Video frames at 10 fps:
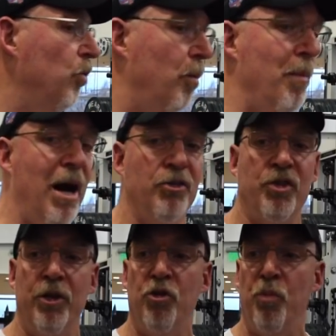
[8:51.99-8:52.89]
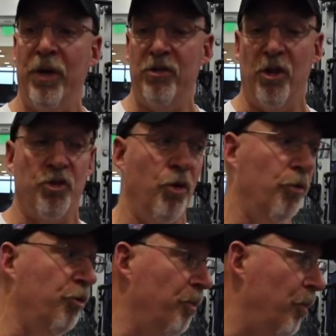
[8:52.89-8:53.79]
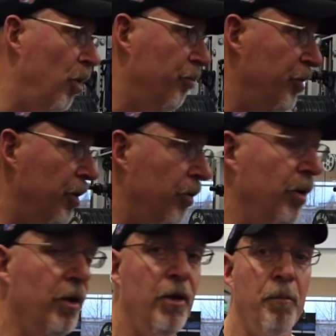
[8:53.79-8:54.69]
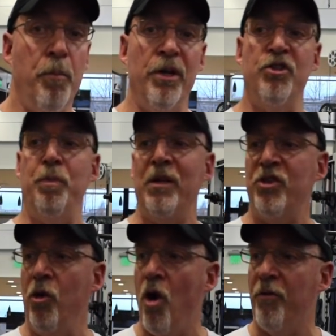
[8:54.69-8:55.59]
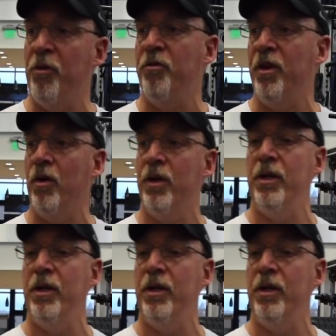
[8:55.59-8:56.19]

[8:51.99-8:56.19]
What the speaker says: what Miles Sanders brings us on the football field, but especially off the field.